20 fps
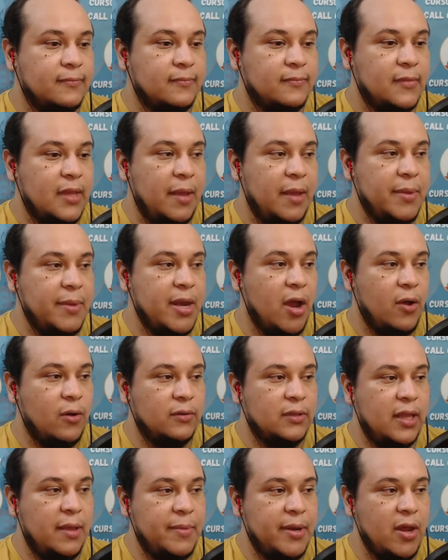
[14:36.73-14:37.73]
Let me know.
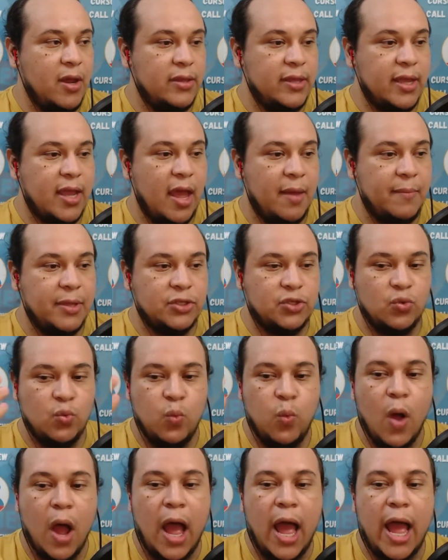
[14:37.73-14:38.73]
Let me know in the comments
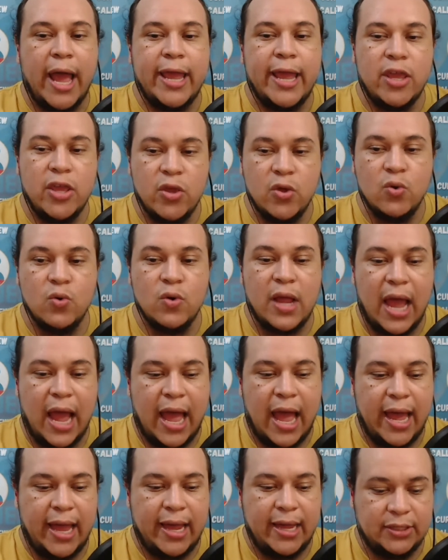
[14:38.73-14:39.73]
why you
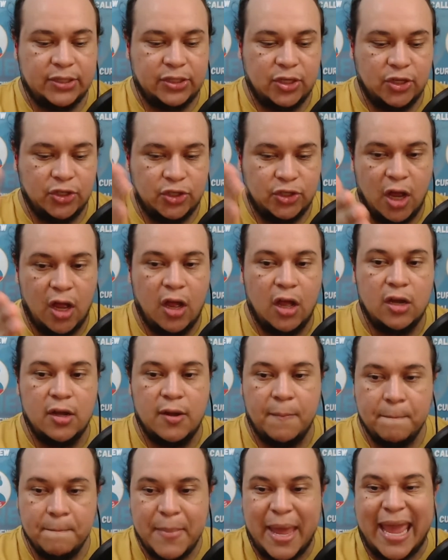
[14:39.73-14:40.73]
guys
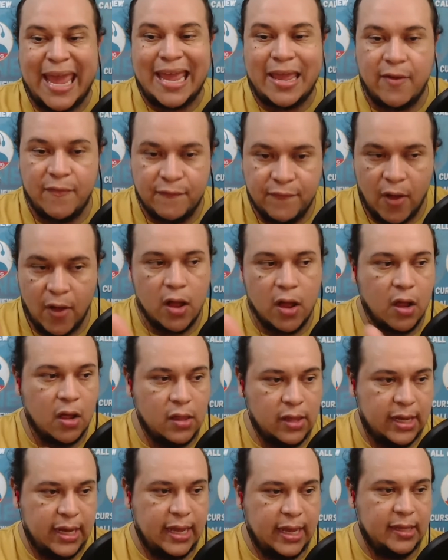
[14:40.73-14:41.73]
don't make phone
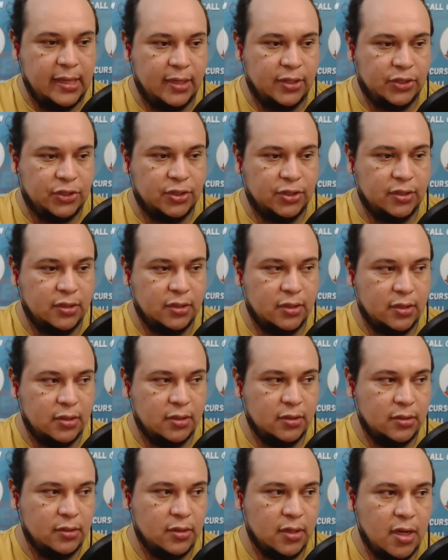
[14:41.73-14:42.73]
call in English.
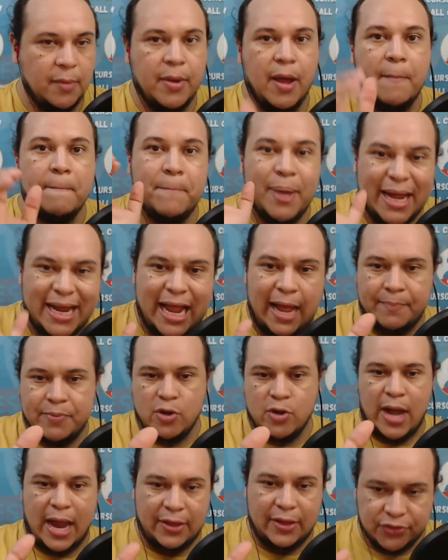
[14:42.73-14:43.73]
Come on, buck up
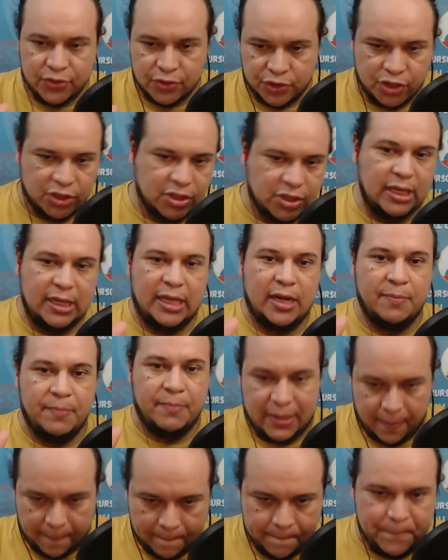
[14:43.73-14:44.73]
your answers just a little
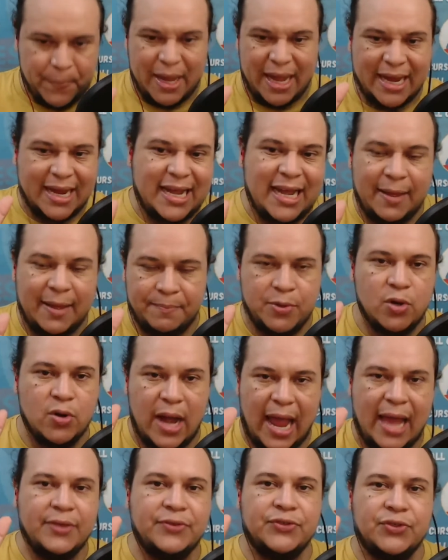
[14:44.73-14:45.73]
bit. Buck up your
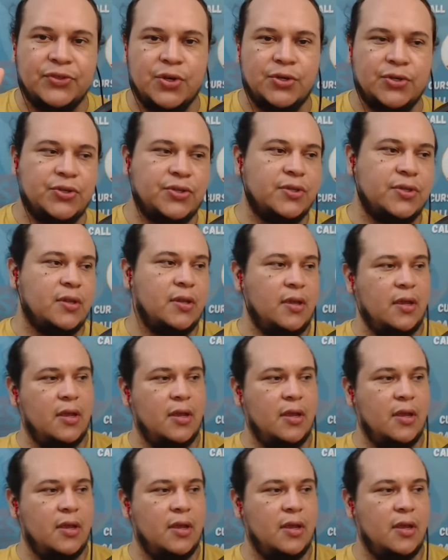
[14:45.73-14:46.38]
answers.